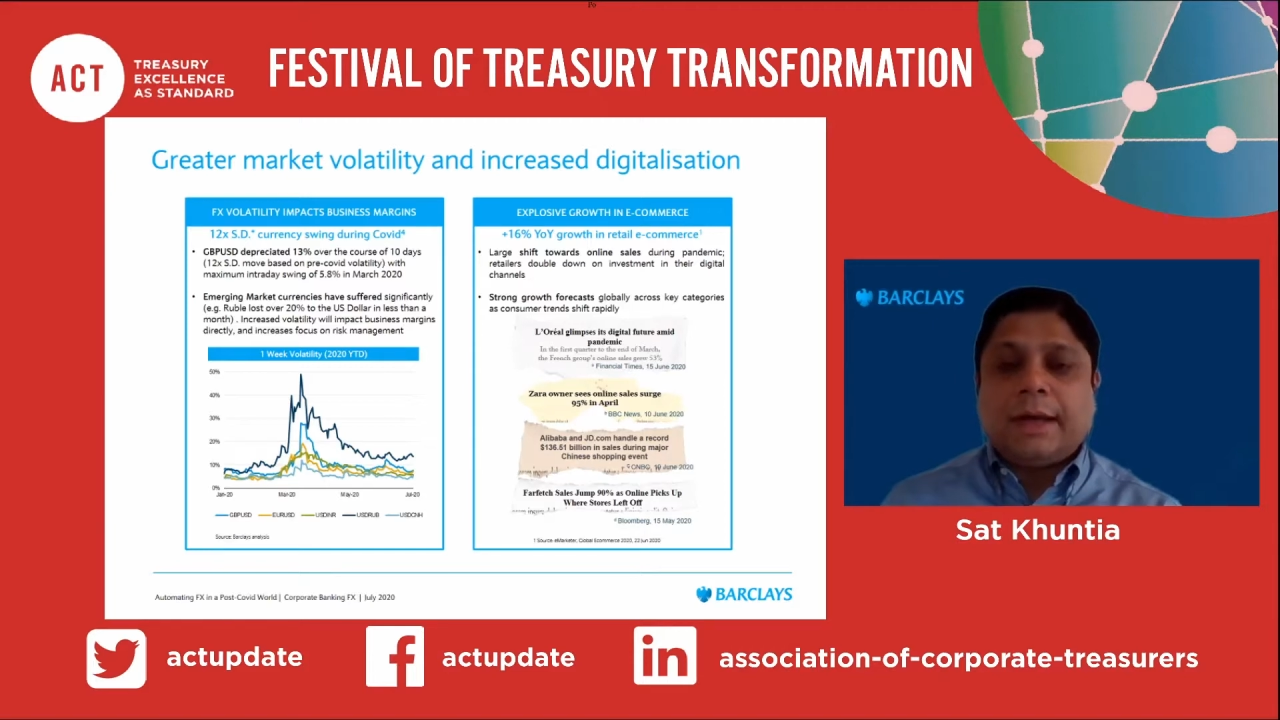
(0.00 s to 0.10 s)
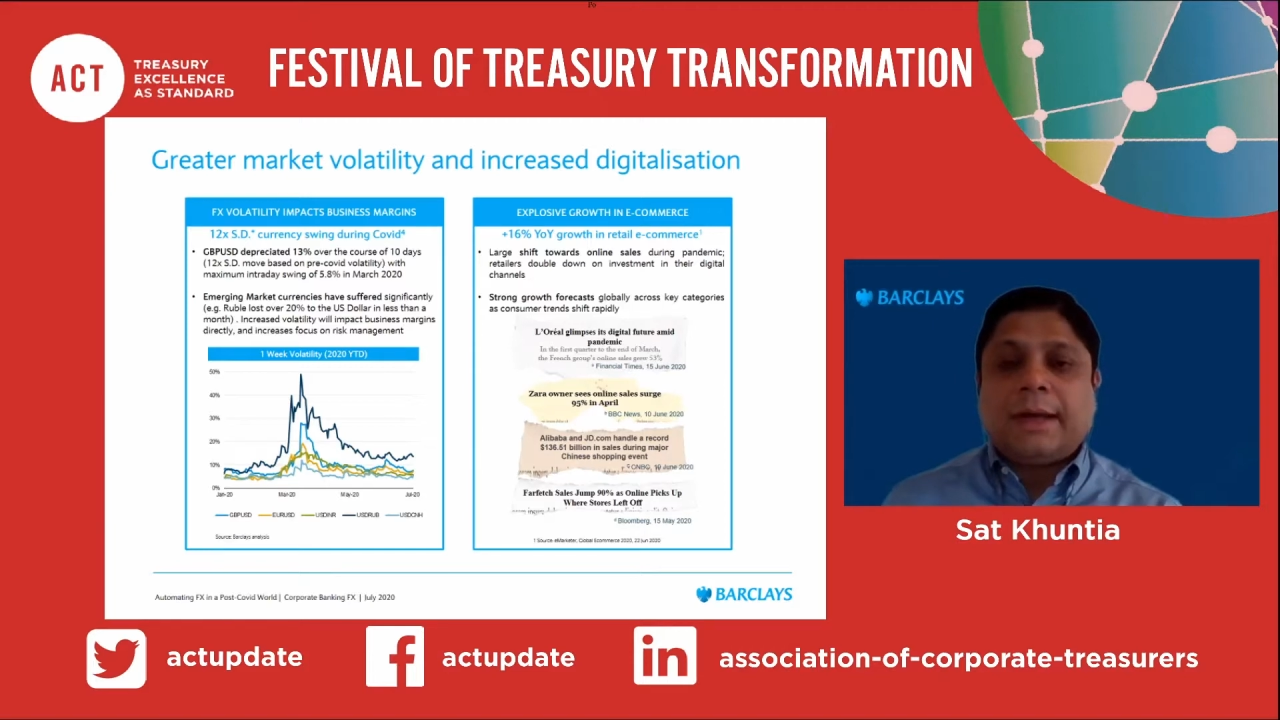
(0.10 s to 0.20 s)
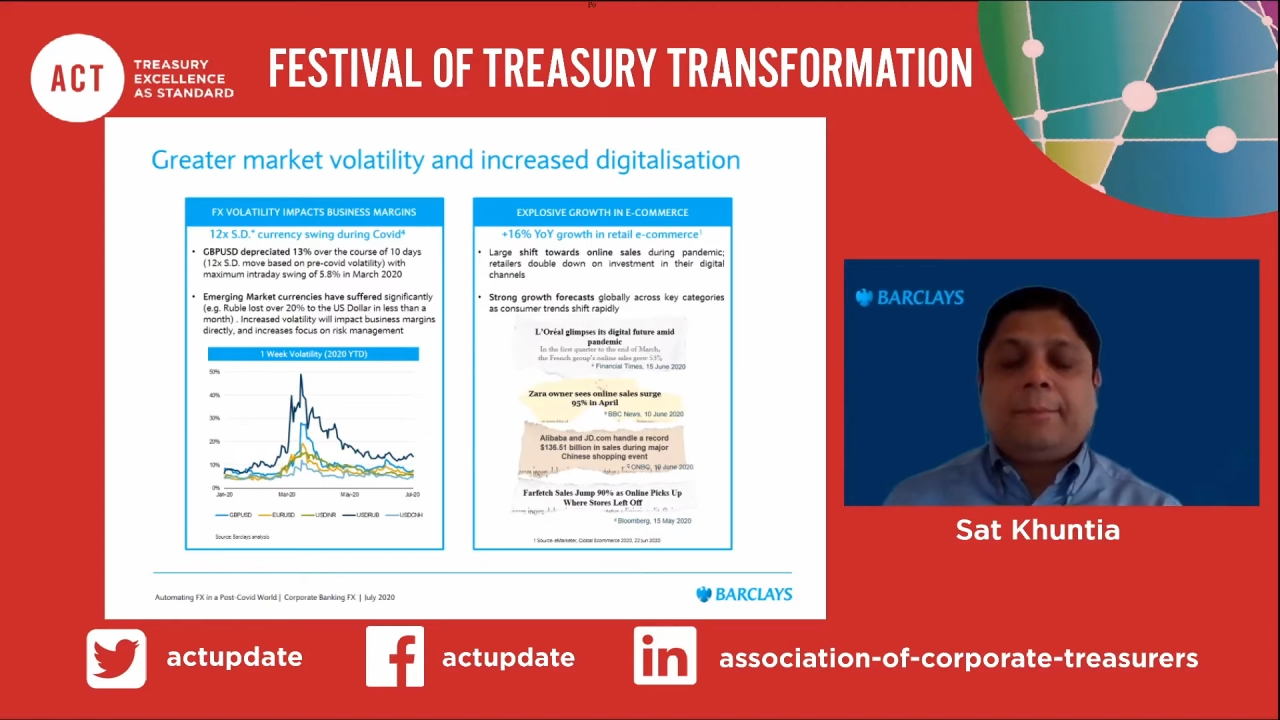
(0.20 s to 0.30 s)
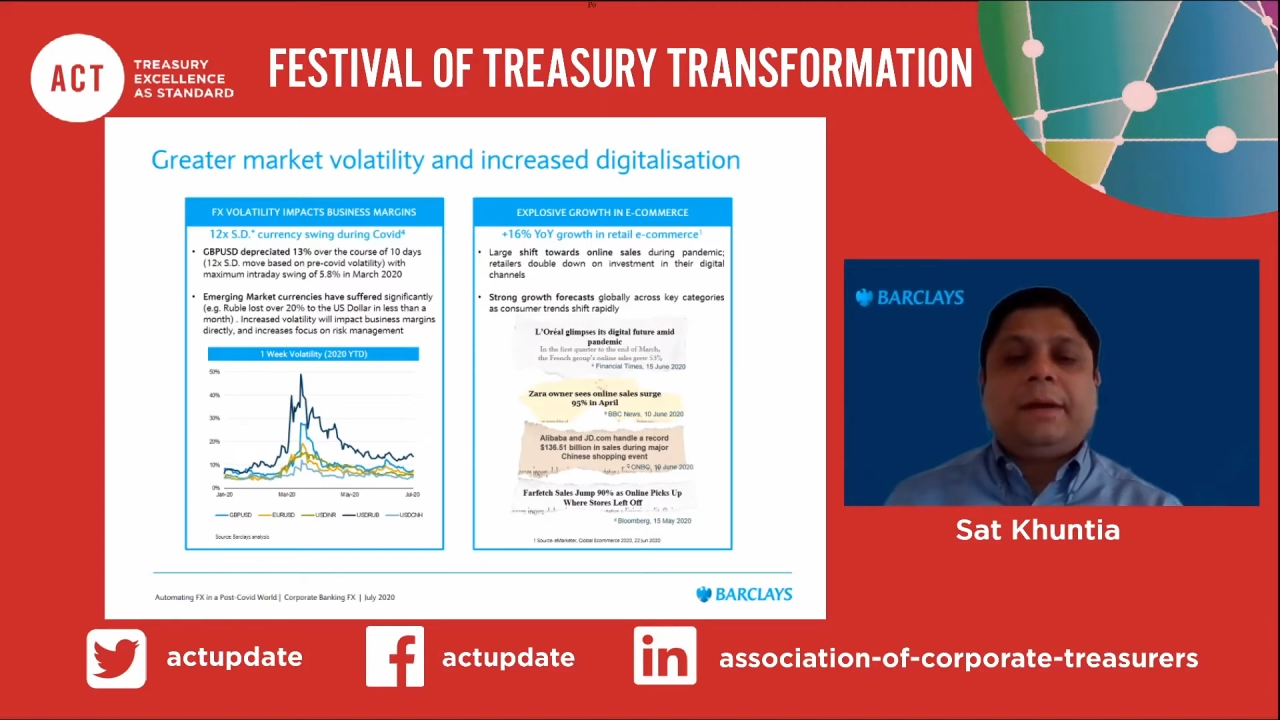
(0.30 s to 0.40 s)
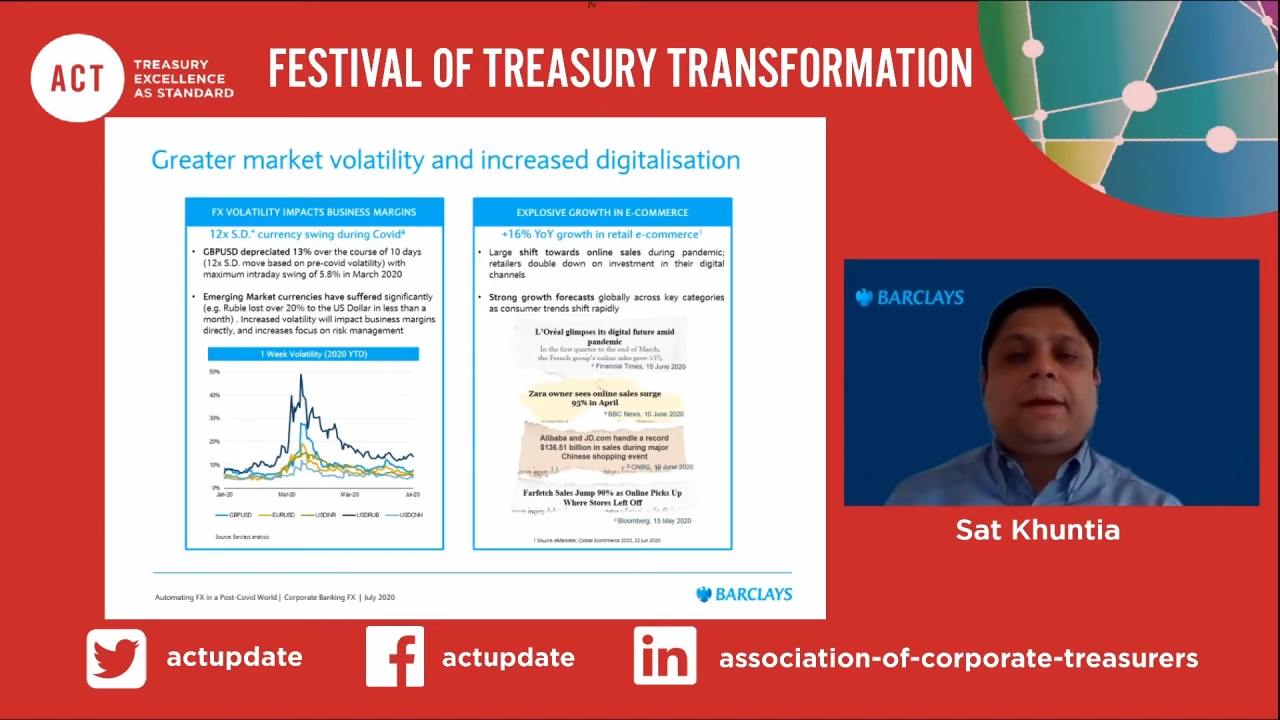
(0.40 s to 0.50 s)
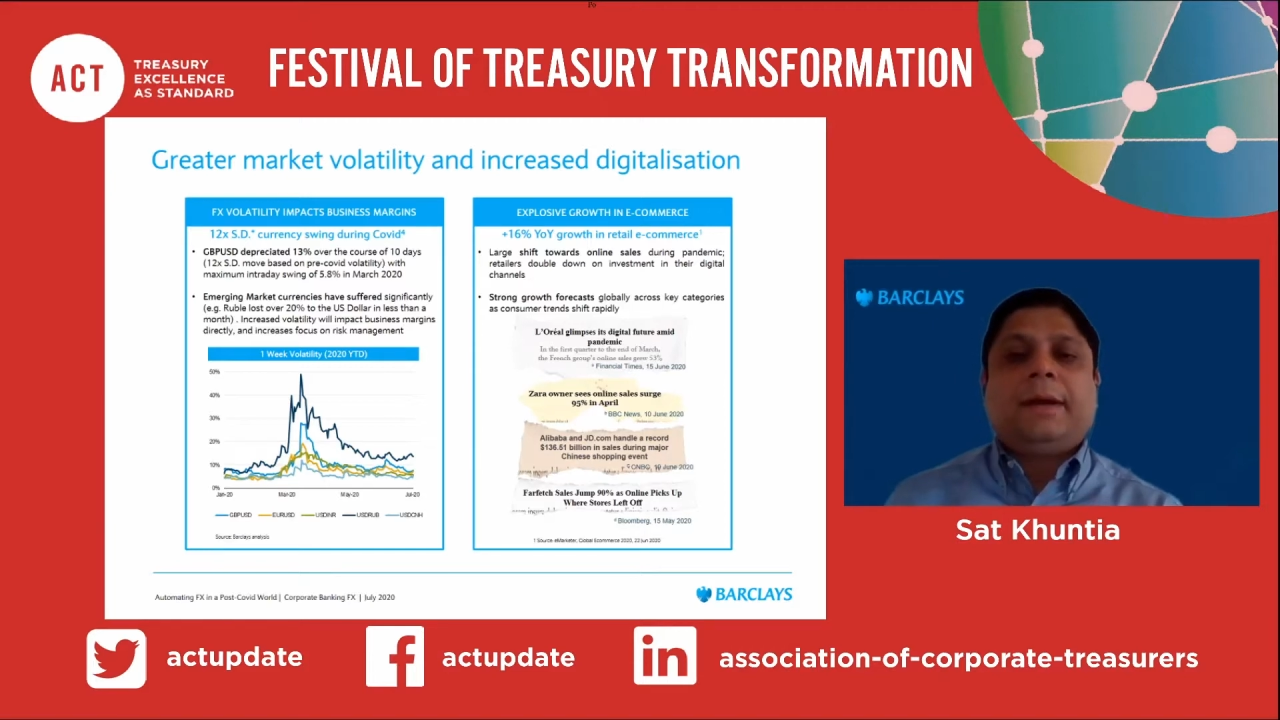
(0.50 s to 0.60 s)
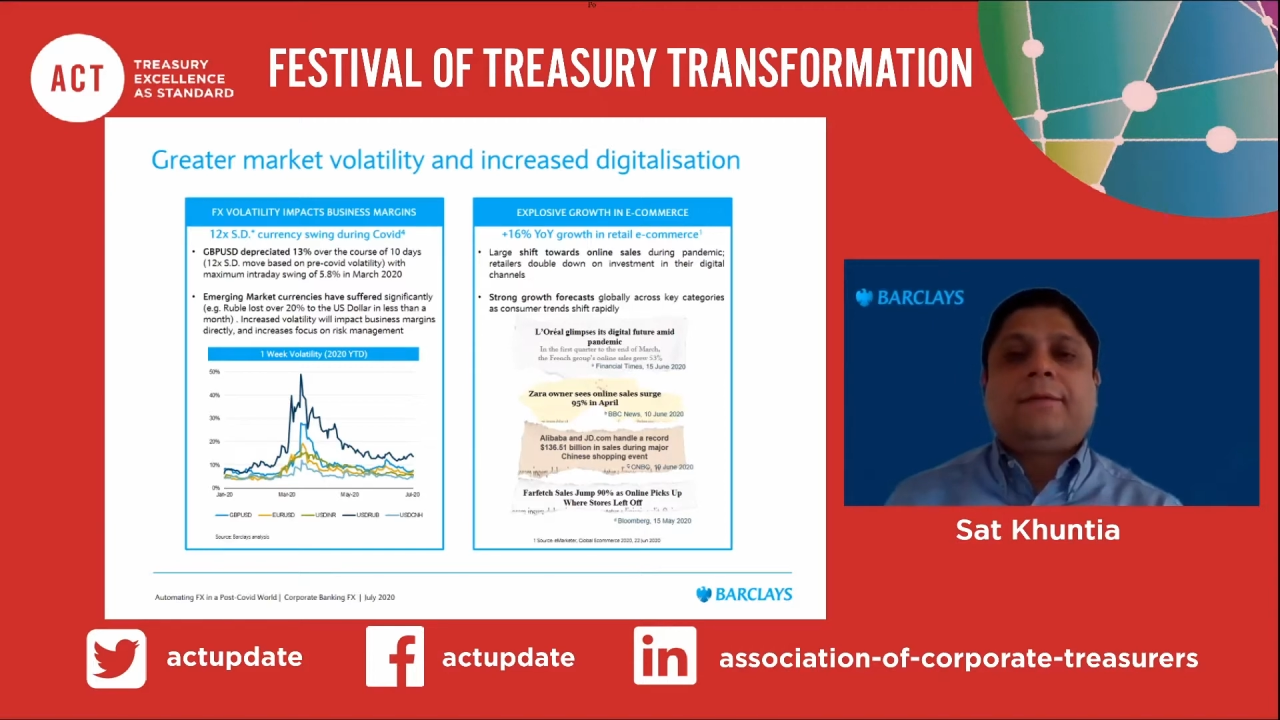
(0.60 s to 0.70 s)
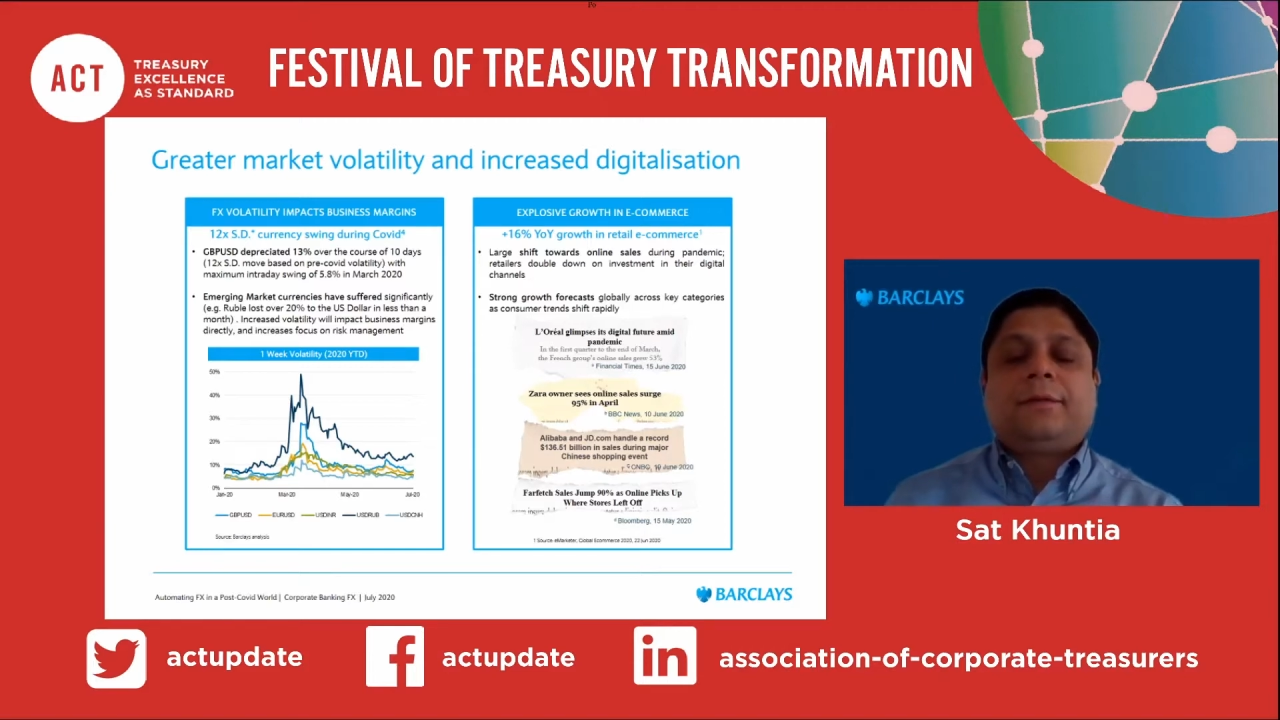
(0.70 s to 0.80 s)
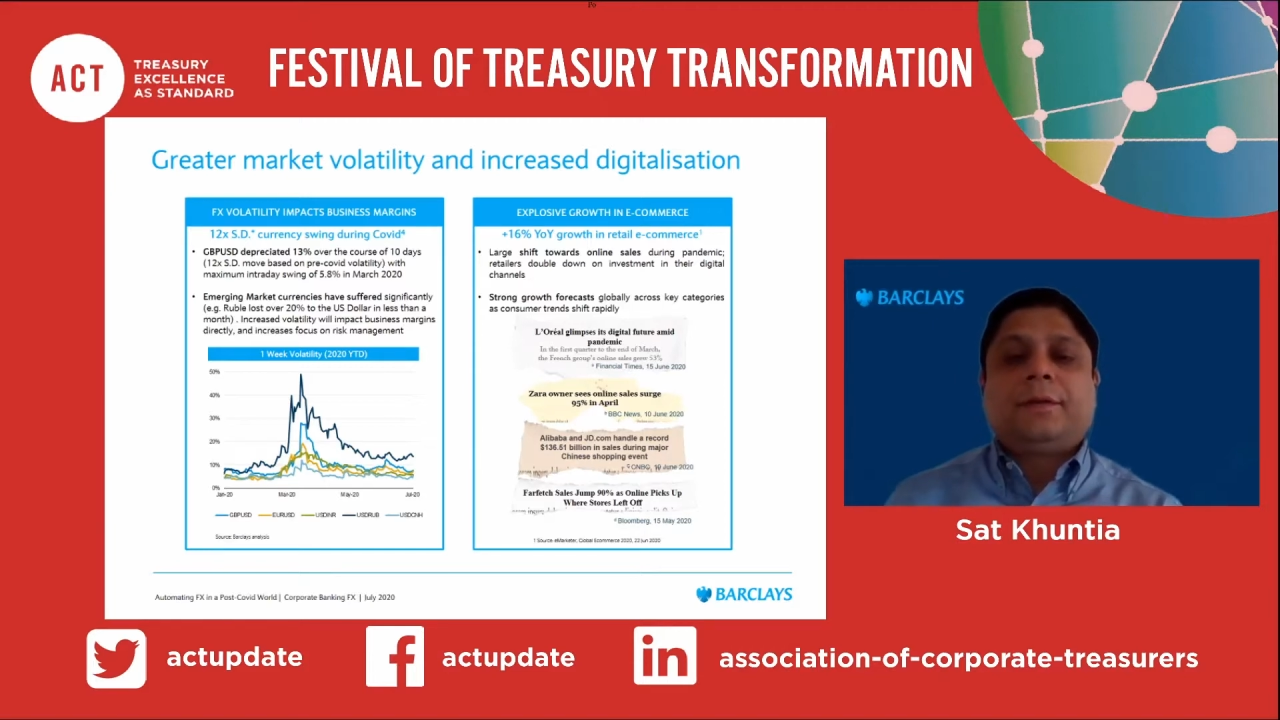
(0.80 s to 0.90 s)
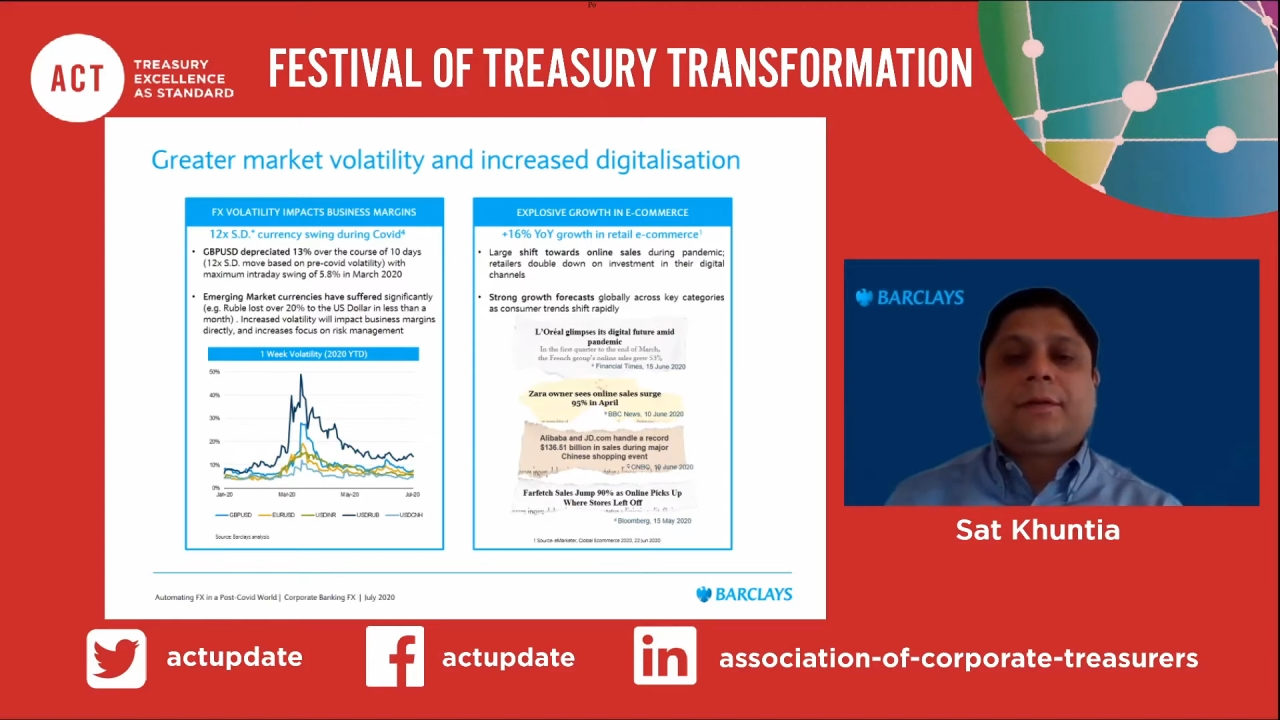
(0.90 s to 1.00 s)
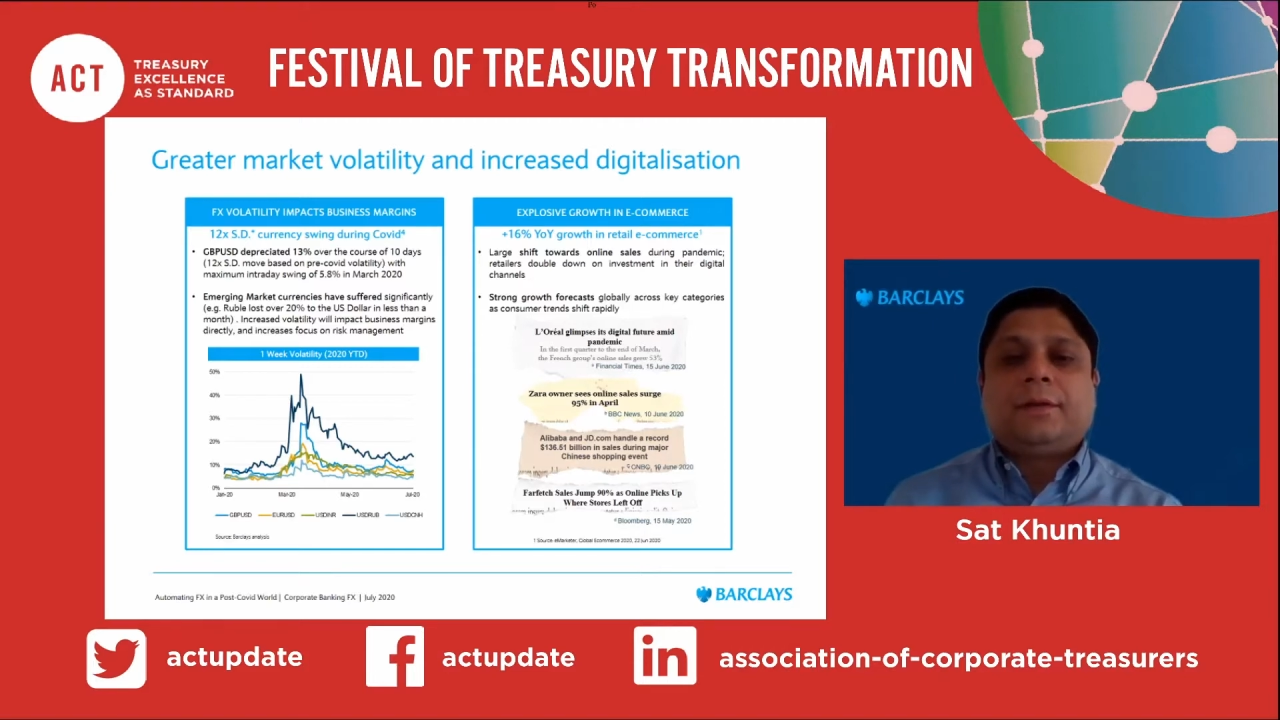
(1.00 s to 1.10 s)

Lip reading: have been leveraging the